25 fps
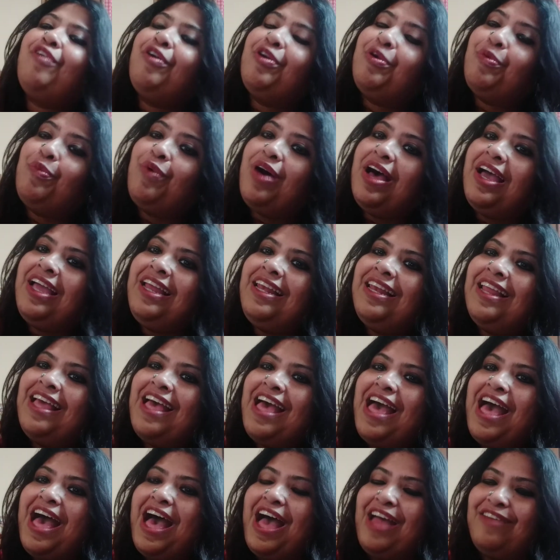a while,
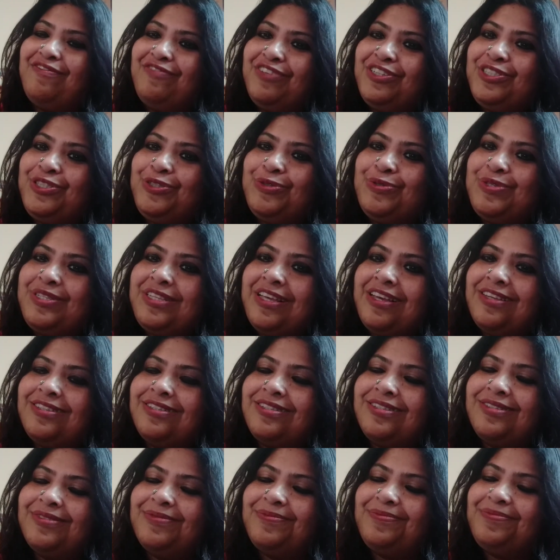and Vishnu
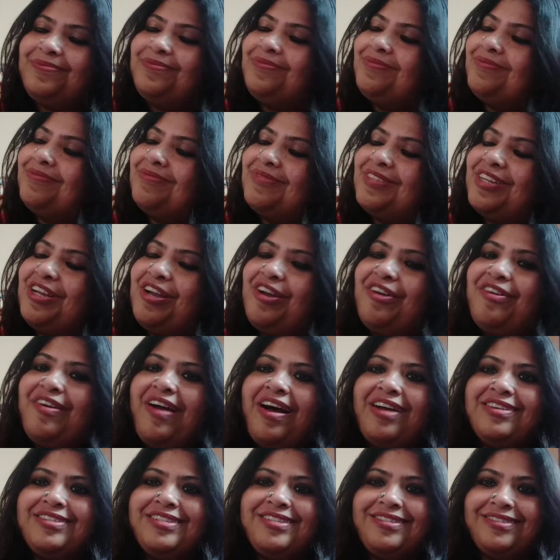says,
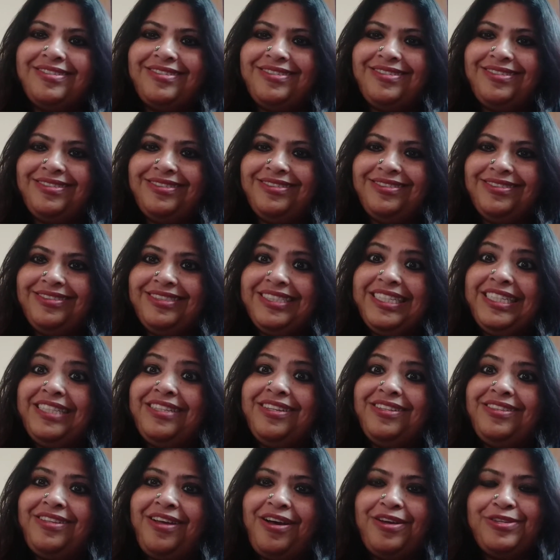granted,
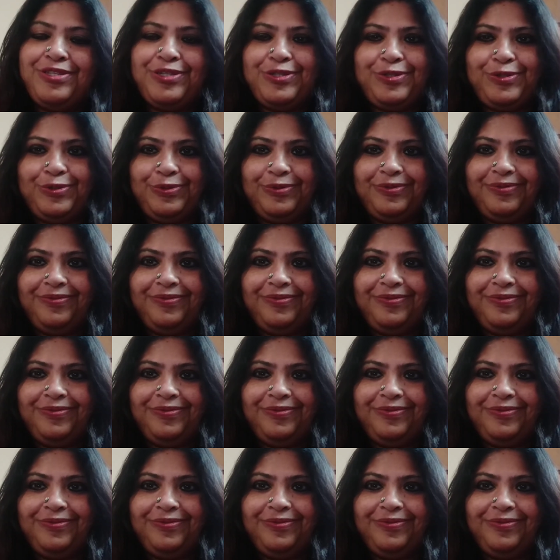tathastu.